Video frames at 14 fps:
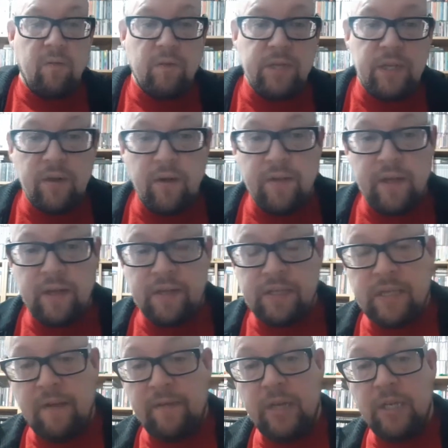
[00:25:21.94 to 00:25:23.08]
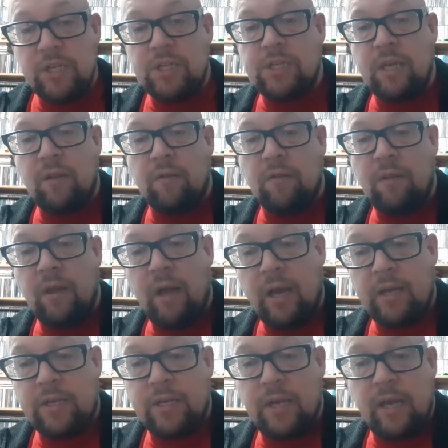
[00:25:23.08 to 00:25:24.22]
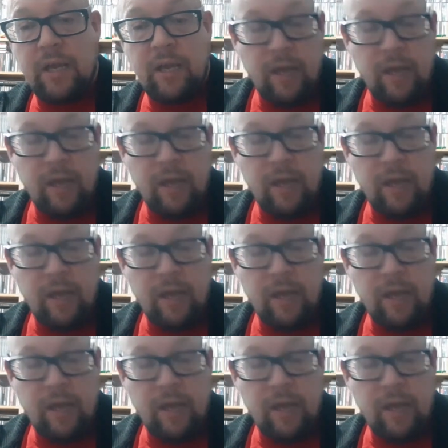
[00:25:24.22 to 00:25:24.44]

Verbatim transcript: was another seven inch single, actually,